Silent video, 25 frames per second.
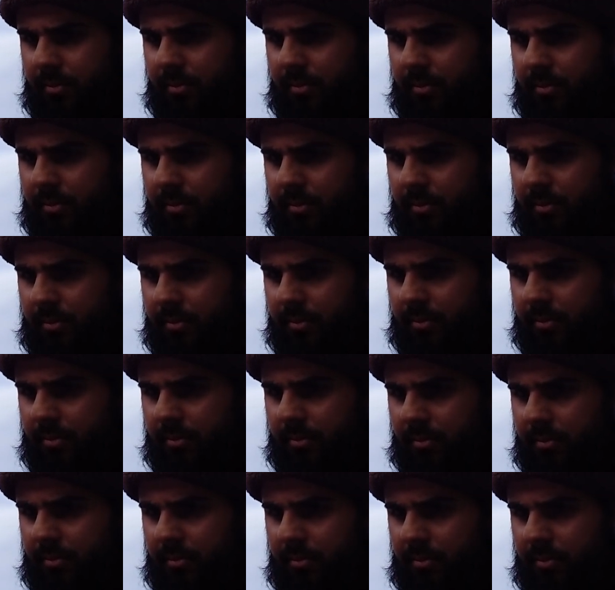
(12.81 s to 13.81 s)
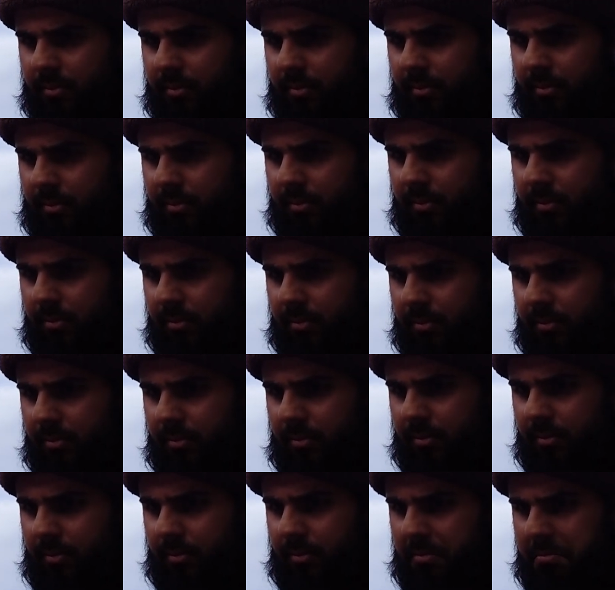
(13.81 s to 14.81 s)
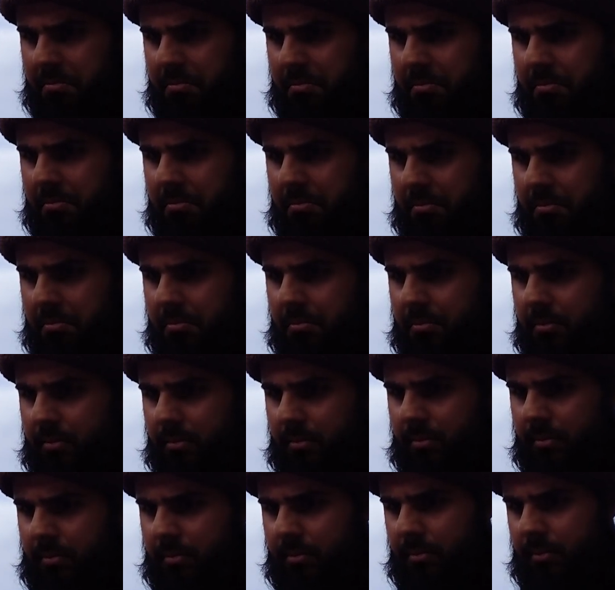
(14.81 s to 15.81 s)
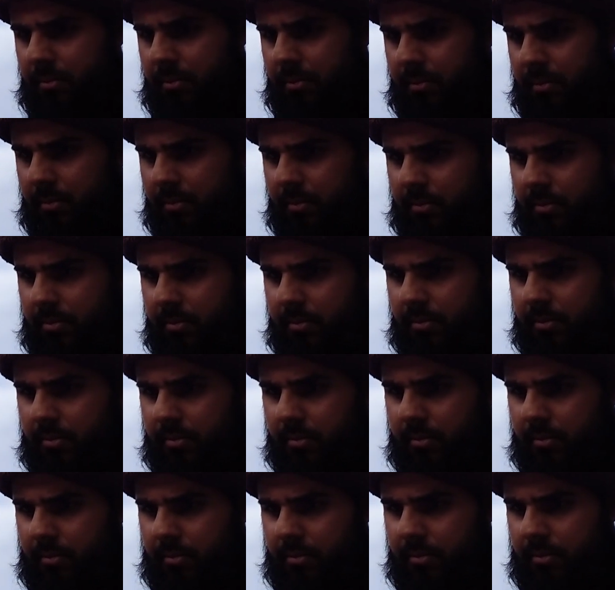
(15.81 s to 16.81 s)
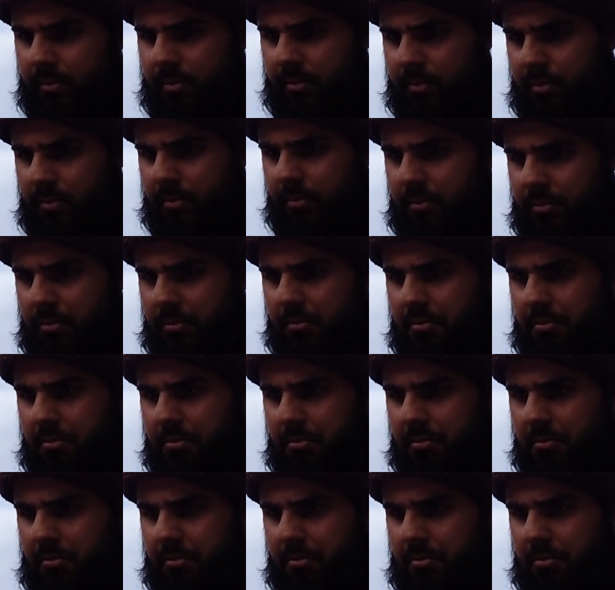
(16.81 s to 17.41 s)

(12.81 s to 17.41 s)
The person shown says nothing.